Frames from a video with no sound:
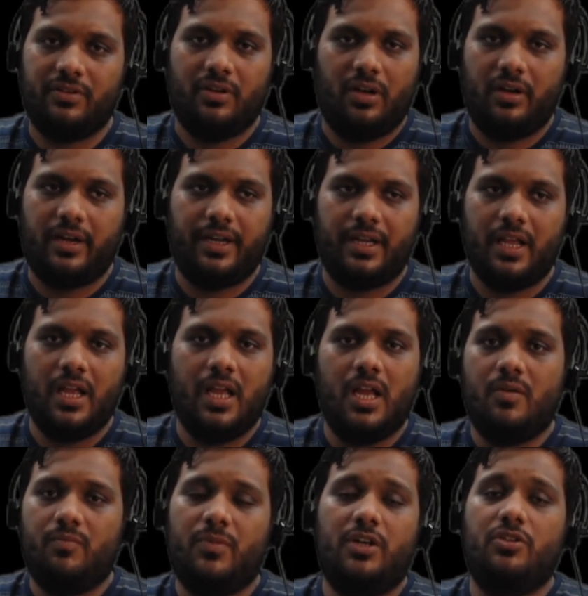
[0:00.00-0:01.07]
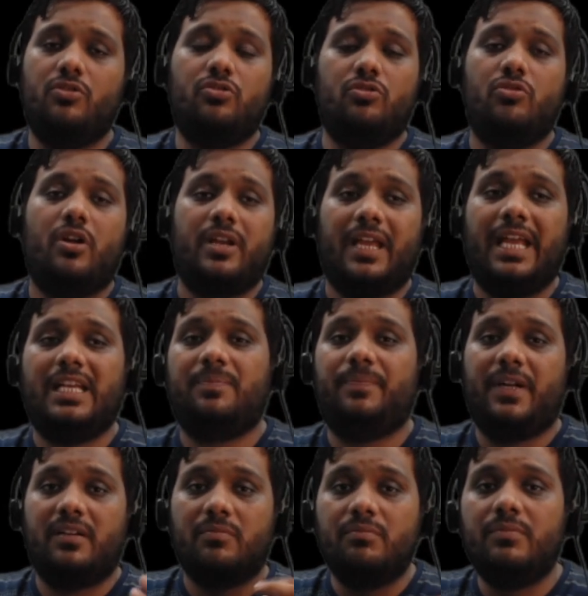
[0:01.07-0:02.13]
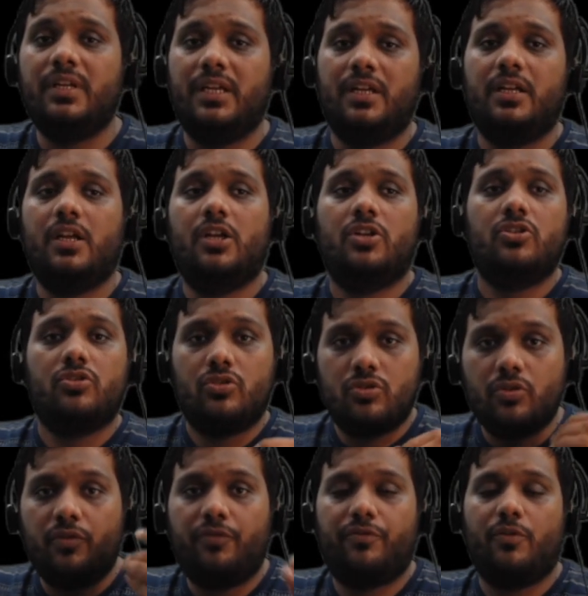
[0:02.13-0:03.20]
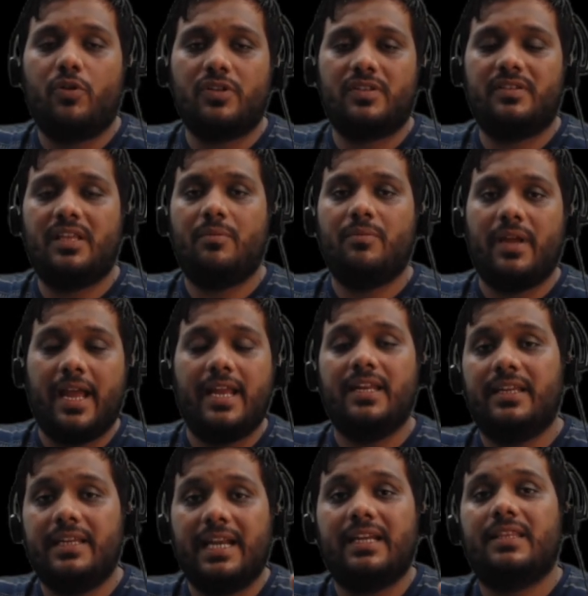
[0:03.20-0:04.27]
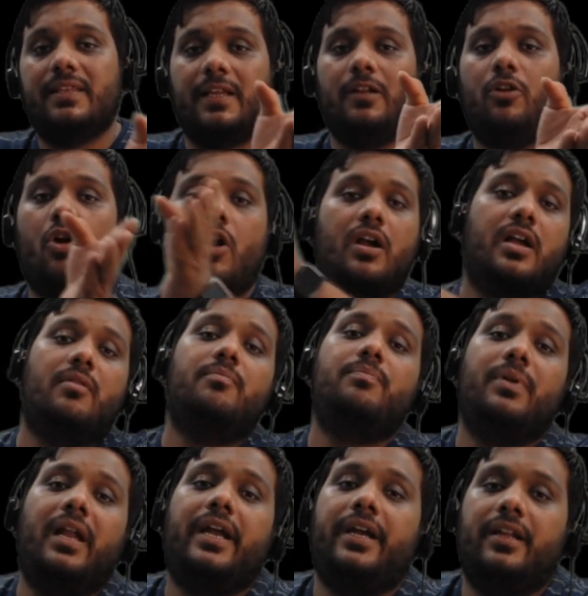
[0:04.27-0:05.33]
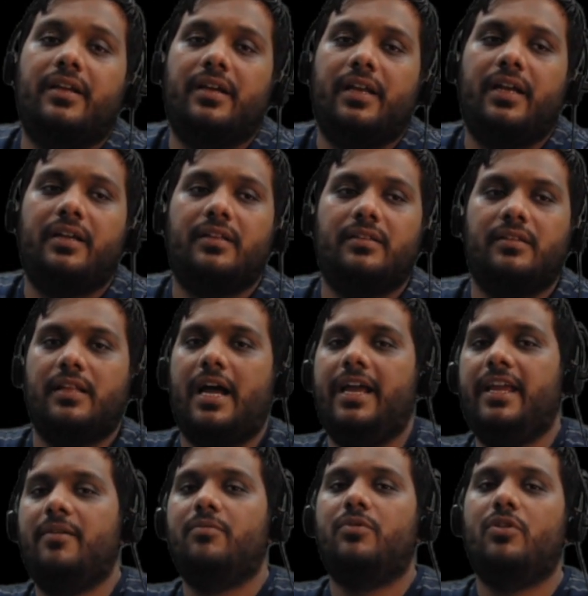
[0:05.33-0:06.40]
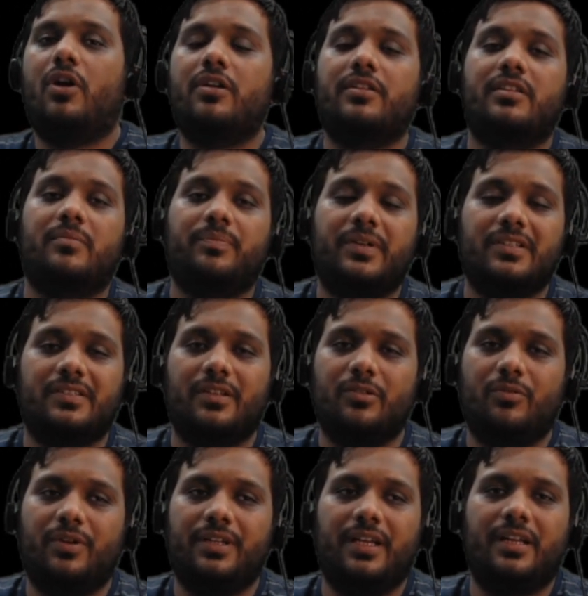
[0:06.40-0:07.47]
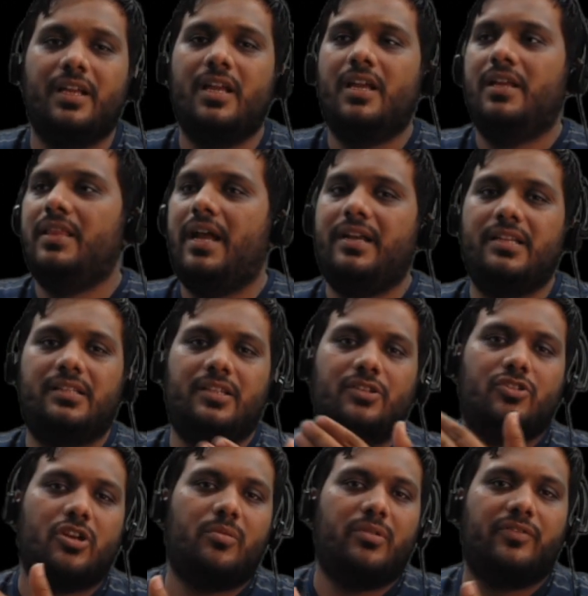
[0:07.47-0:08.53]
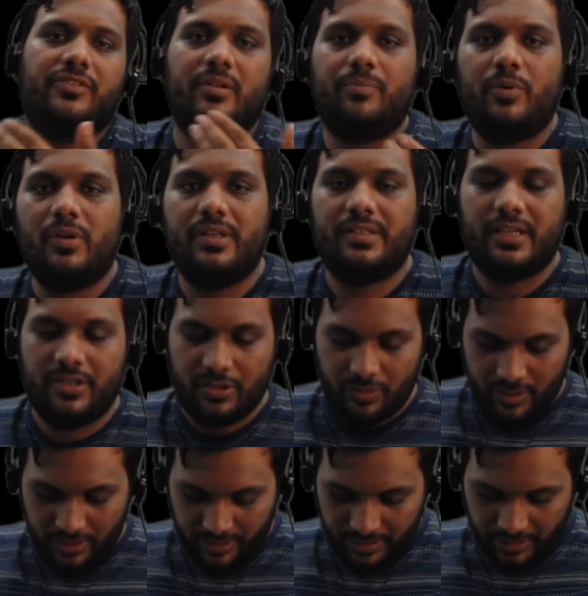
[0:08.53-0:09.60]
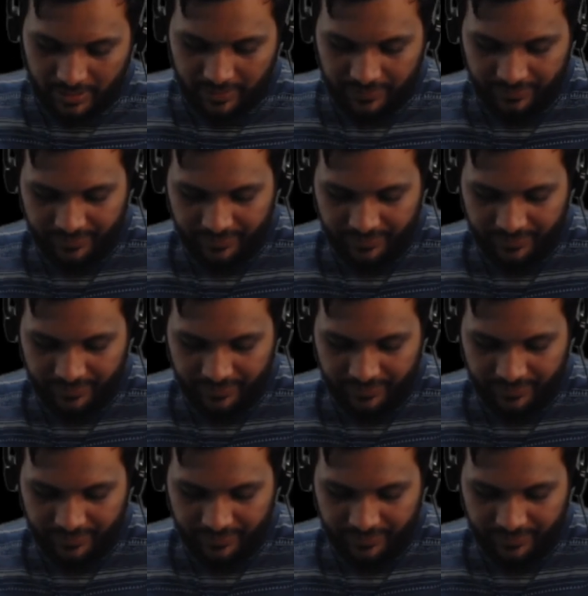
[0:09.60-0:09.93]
All right, but you do not expect me to force them and get the law complied. Correct? I am not the person over here. That is the job of the police and judiciary.